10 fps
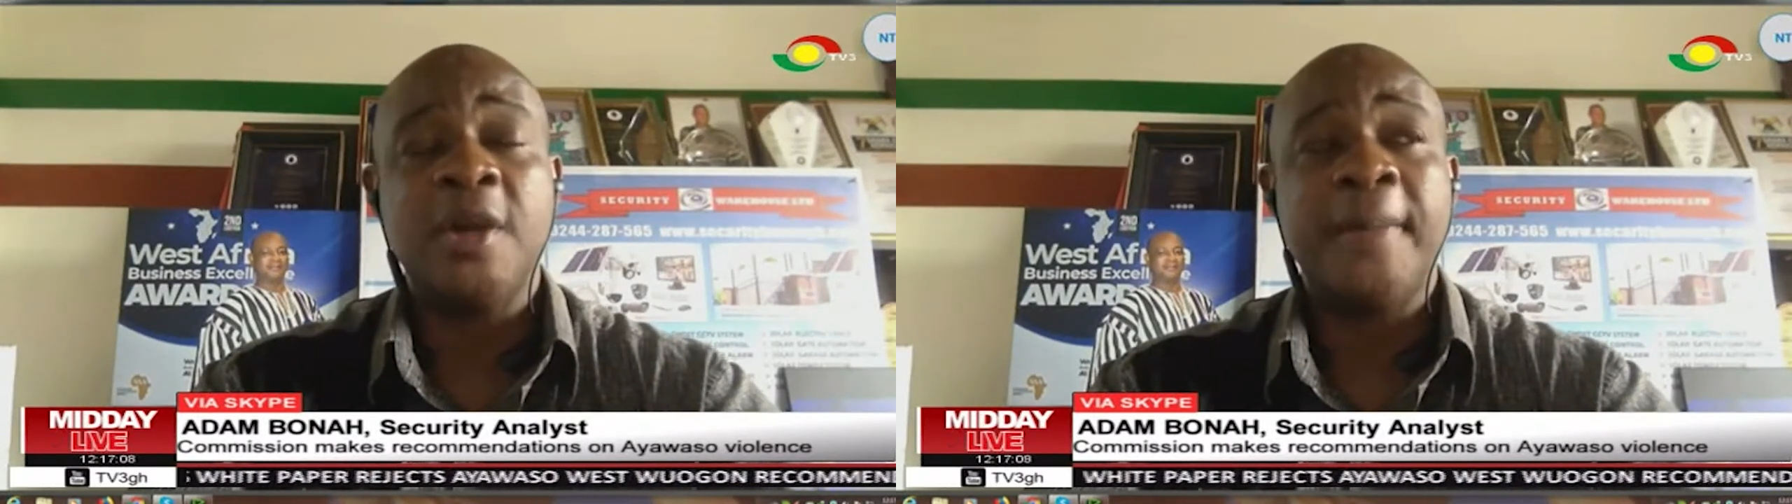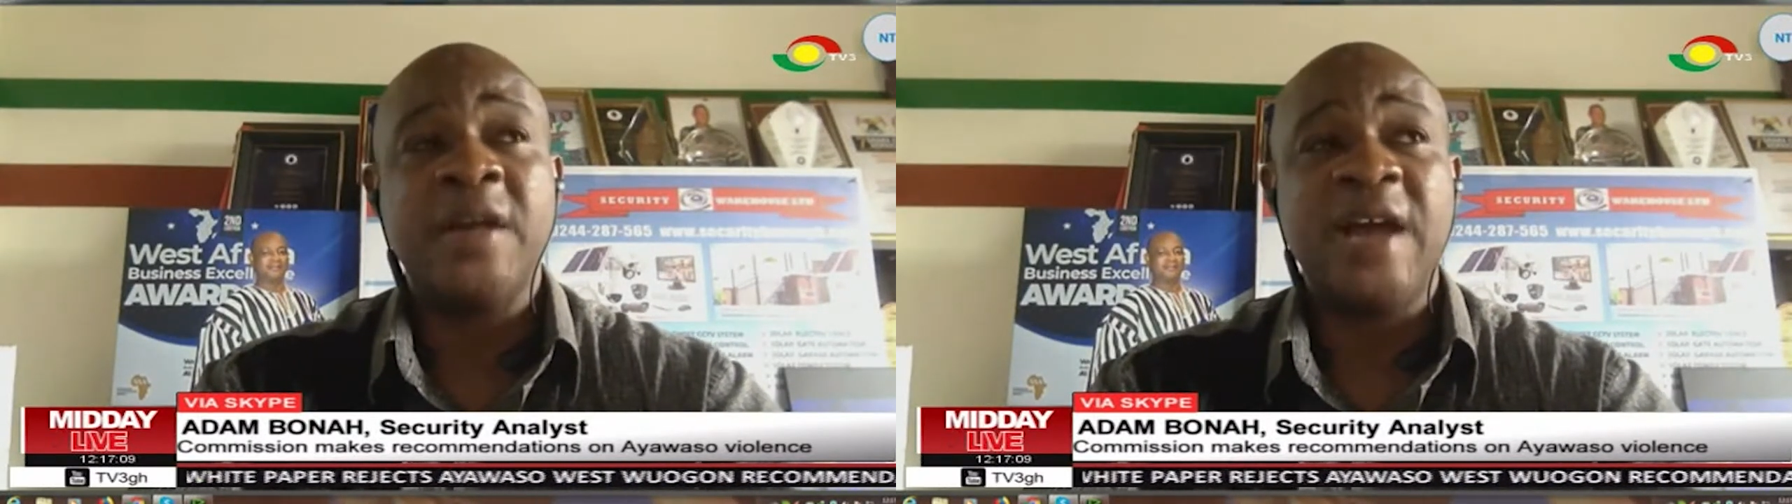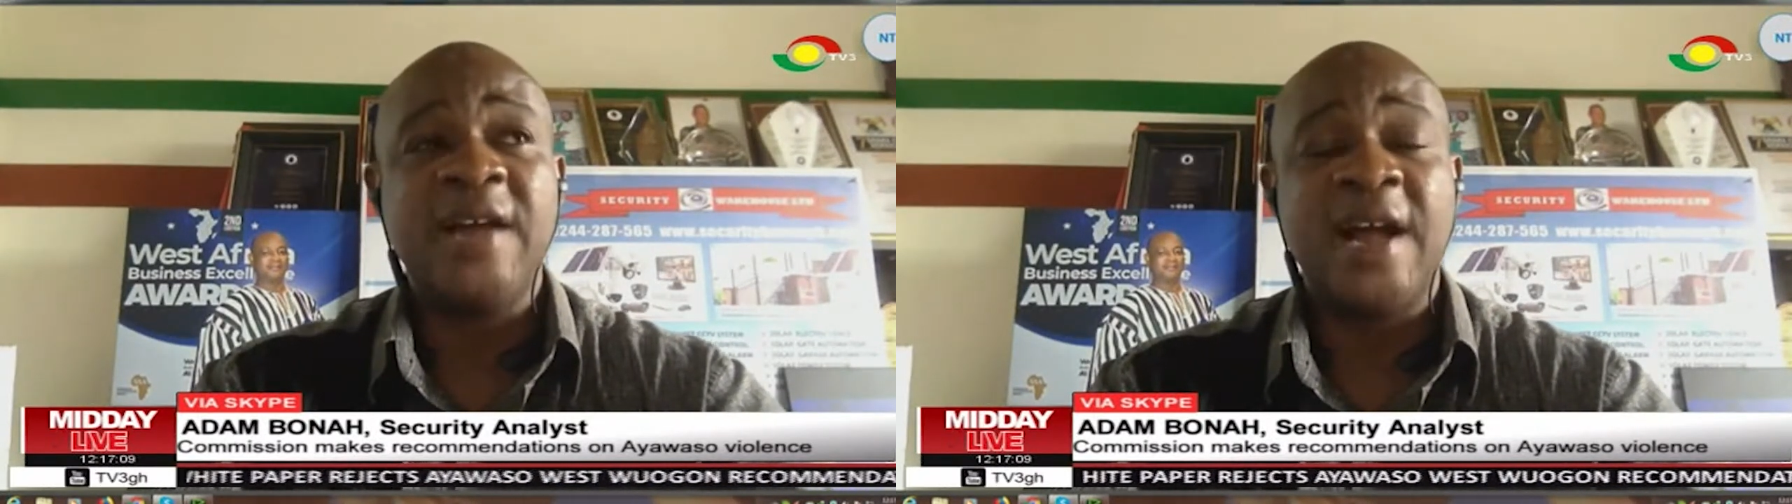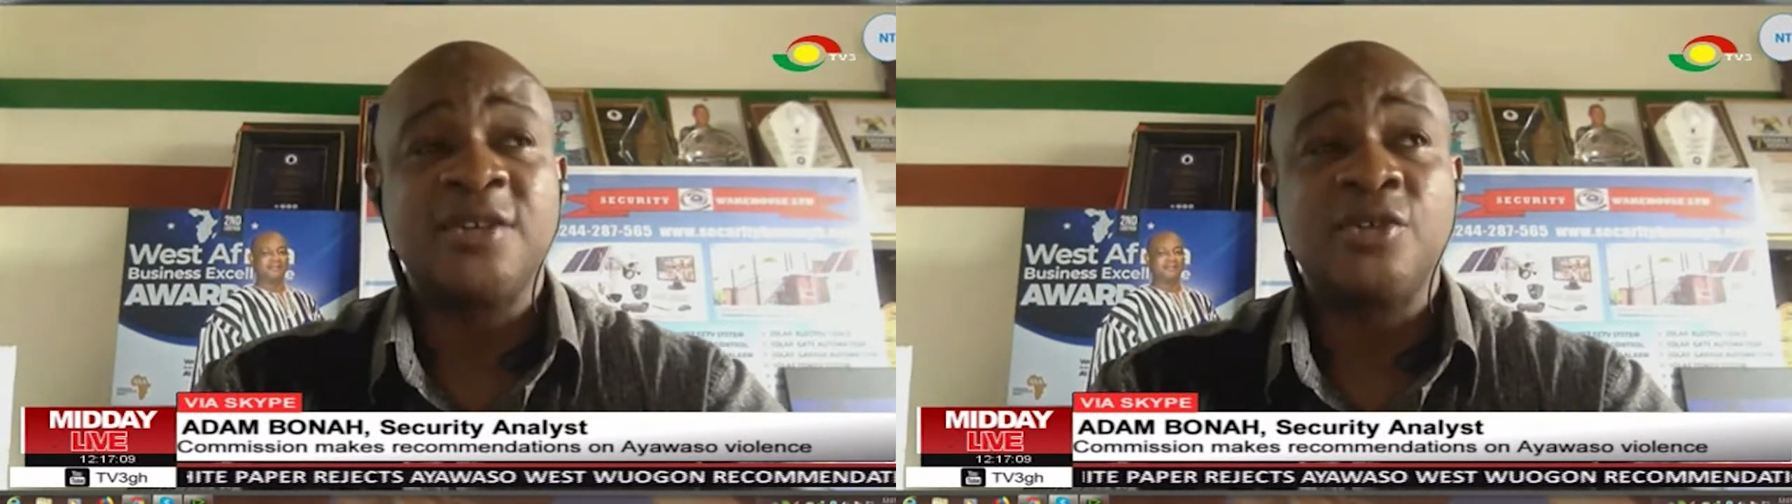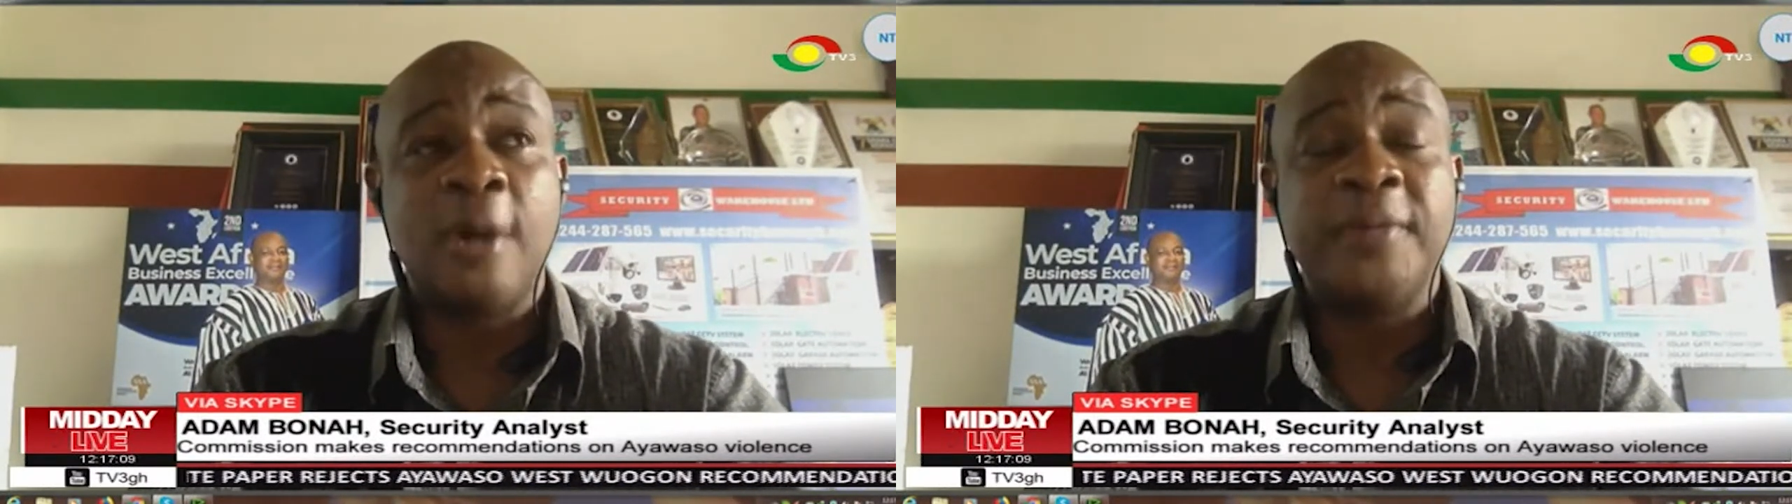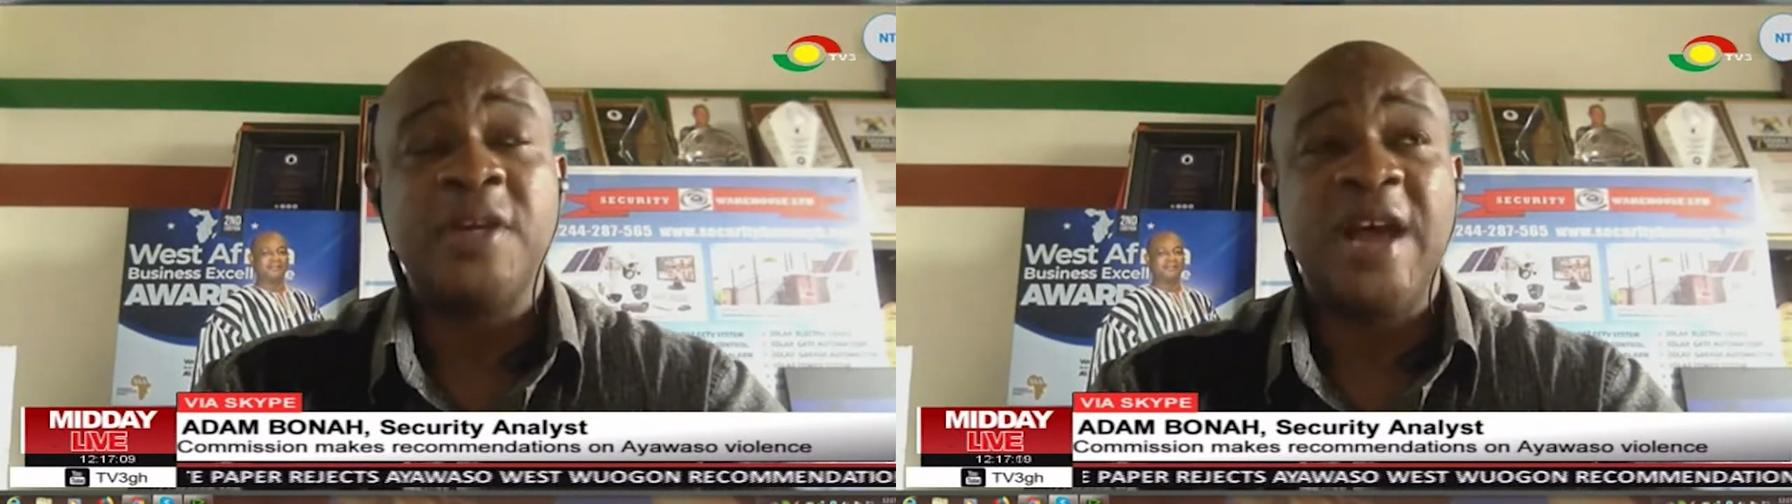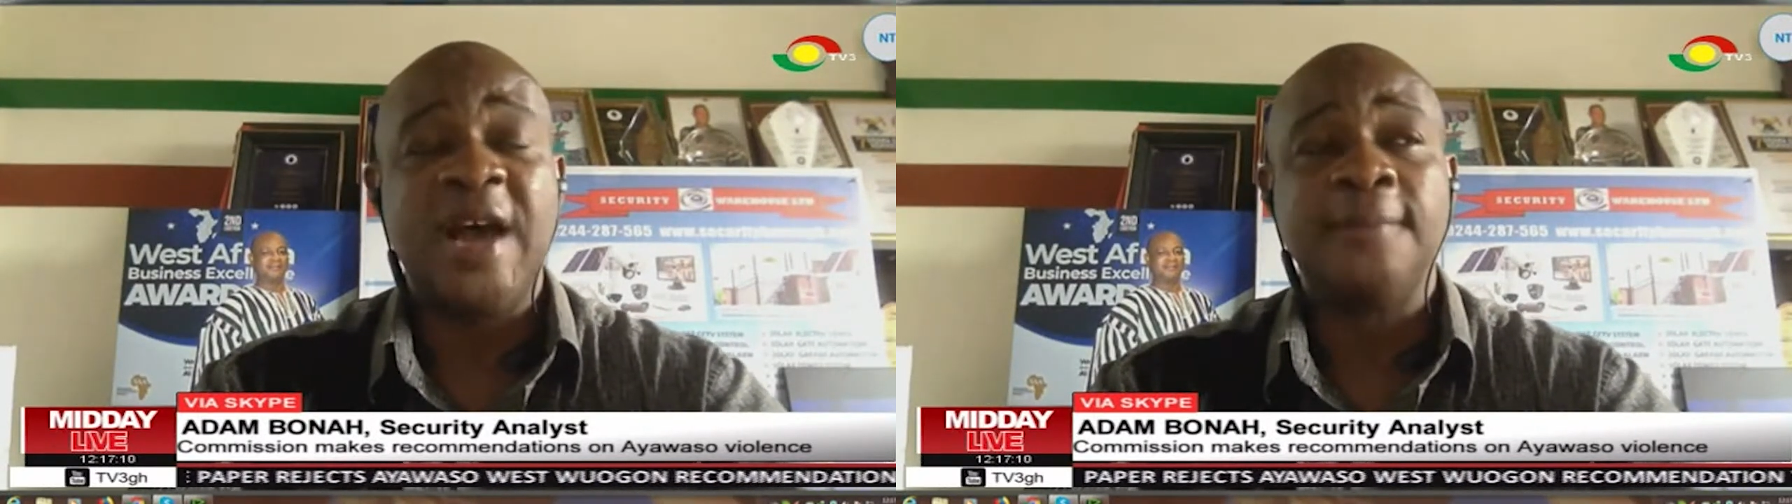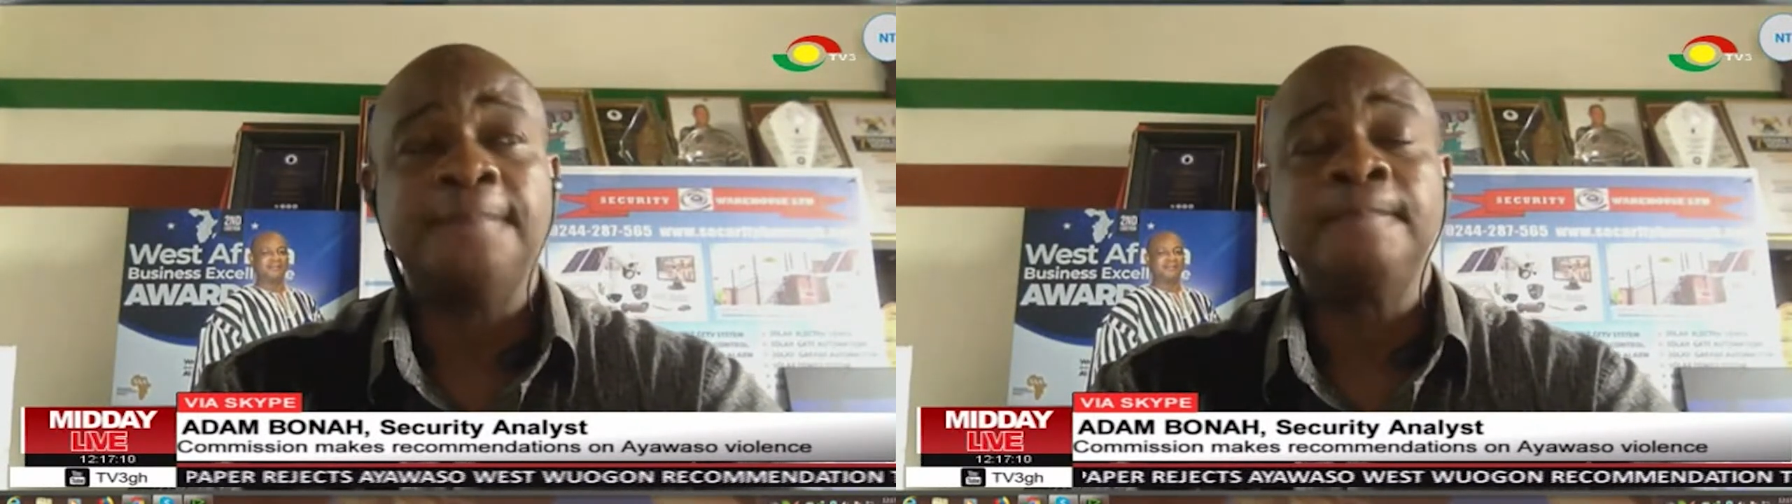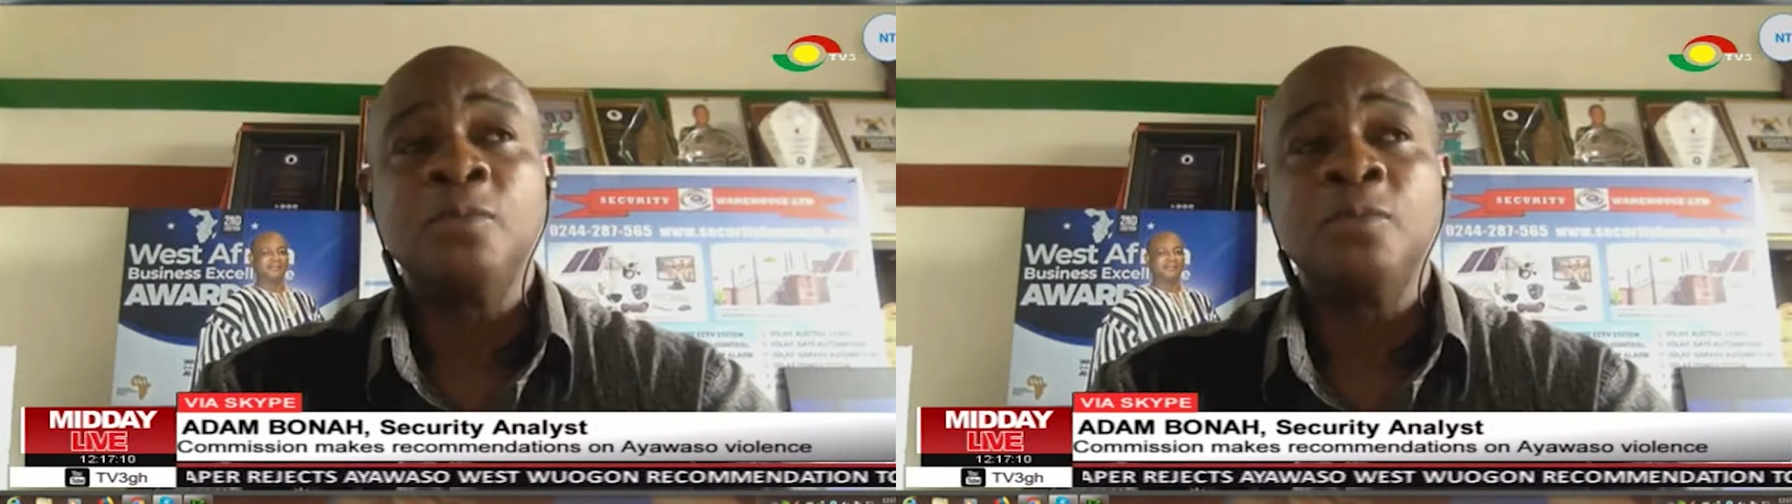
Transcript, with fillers: But that has not been done.